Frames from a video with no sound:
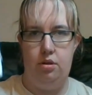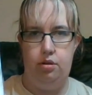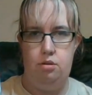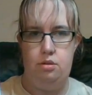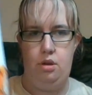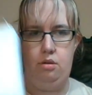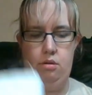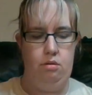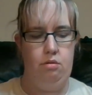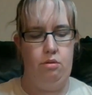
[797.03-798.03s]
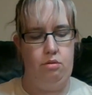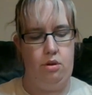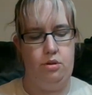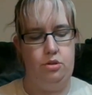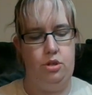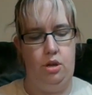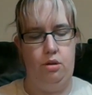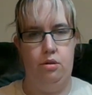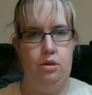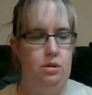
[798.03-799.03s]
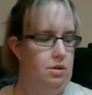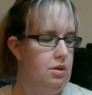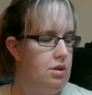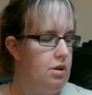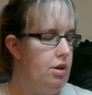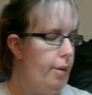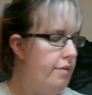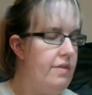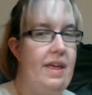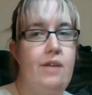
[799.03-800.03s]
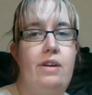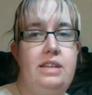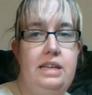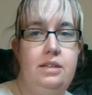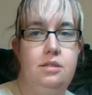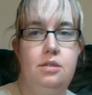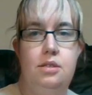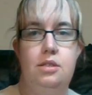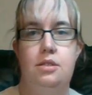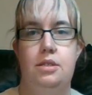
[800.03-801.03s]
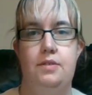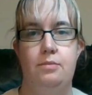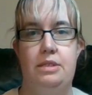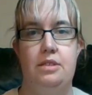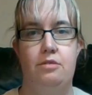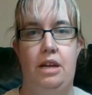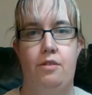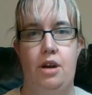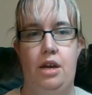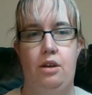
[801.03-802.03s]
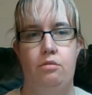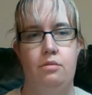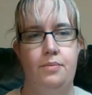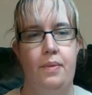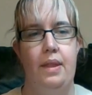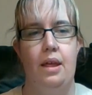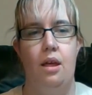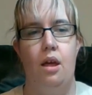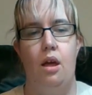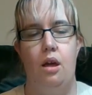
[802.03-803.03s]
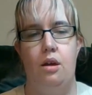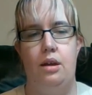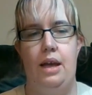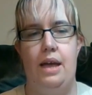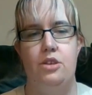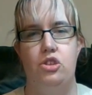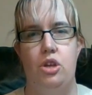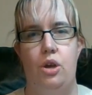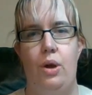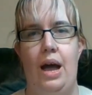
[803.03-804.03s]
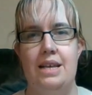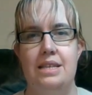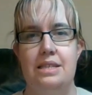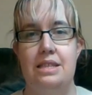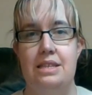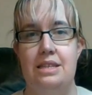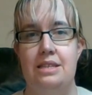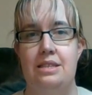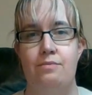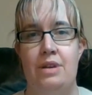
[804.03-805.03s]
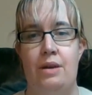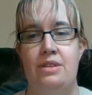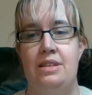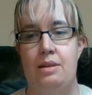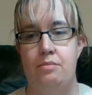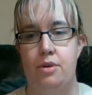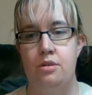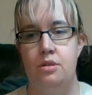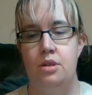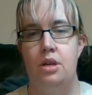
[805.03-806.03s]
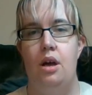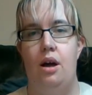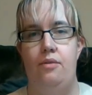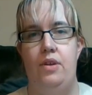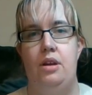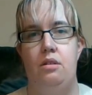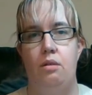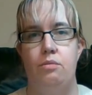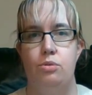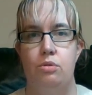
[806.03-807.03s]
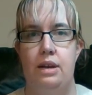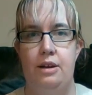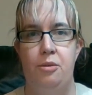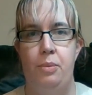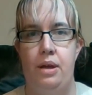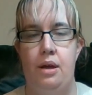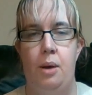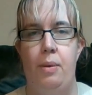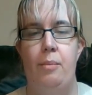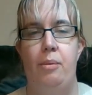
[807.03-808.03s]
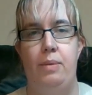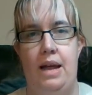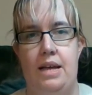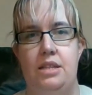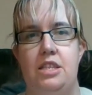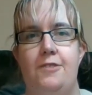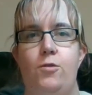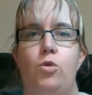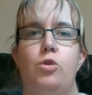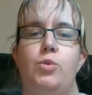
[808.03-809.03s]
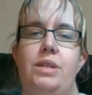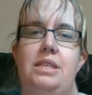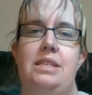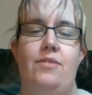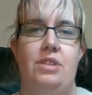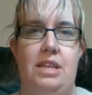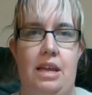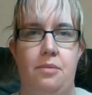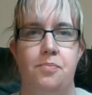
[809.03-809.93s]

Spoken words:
So those 2 can go over there ready for me to get cracking on. Okay, so as we're now in December, I figured I would talk a little bit about my plans for 2017.